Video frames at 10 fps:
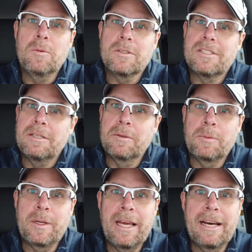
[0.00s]
We'll see
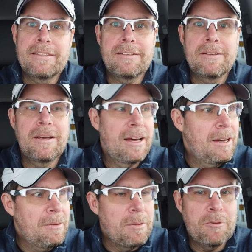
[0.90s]
what we get
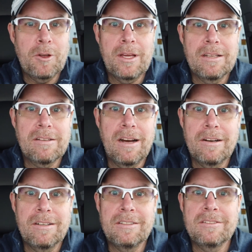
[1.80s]
uh, before they get
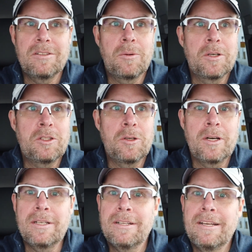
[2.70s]
tired and don't want to do
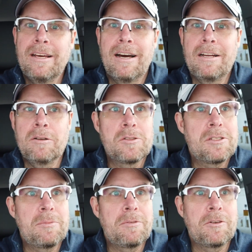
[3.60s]
it. I know
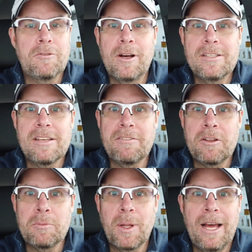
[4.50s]
some of her friends have
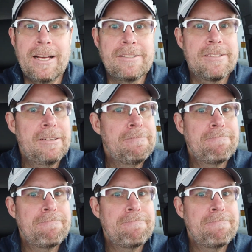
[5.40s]
other plans.